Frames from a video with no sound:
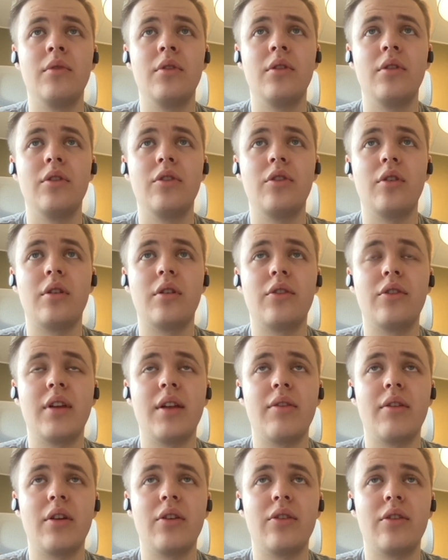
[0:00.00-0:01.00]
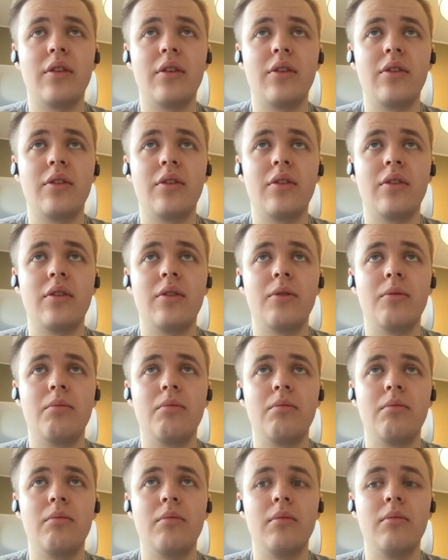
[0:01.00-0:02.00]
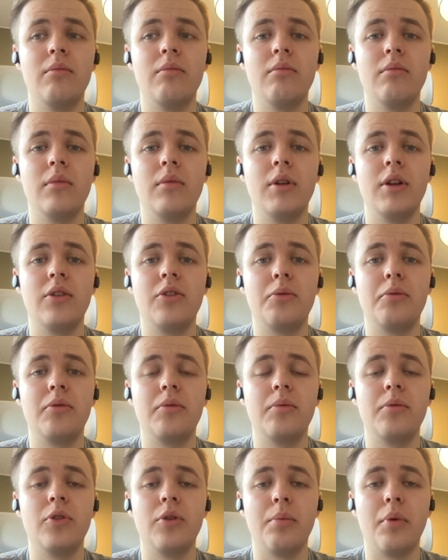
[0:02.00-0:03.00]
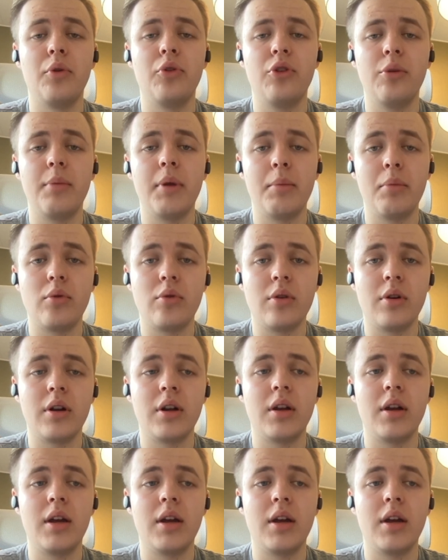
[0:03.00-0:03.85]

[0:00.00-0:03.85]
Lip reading: So I understand that it's supposed to be porn,